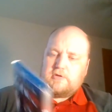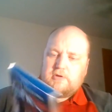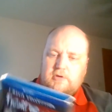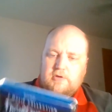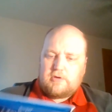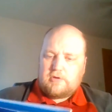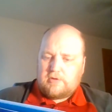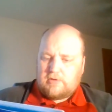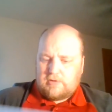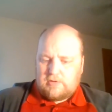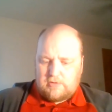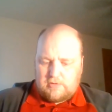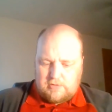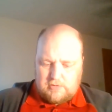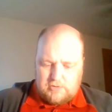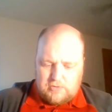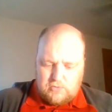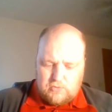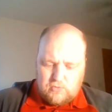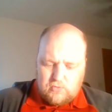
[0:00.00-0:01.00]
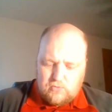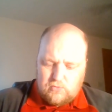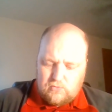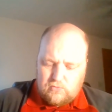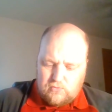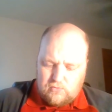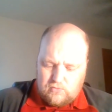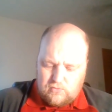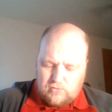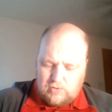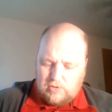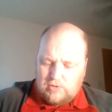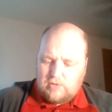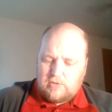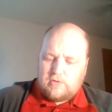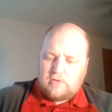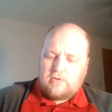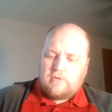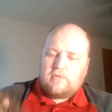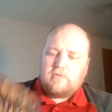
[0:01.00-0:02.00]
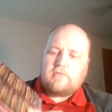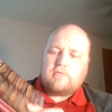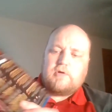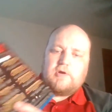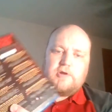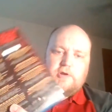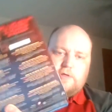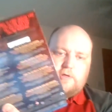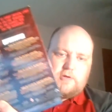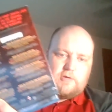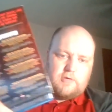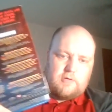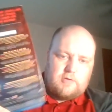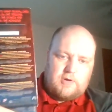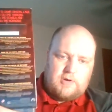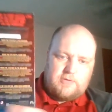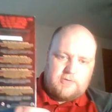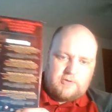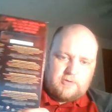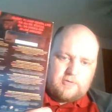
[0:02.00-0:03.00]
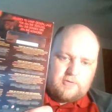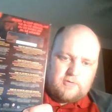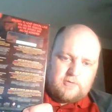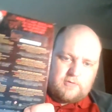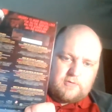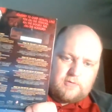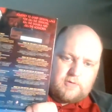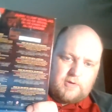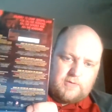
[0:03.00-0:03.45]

Uh, right here on the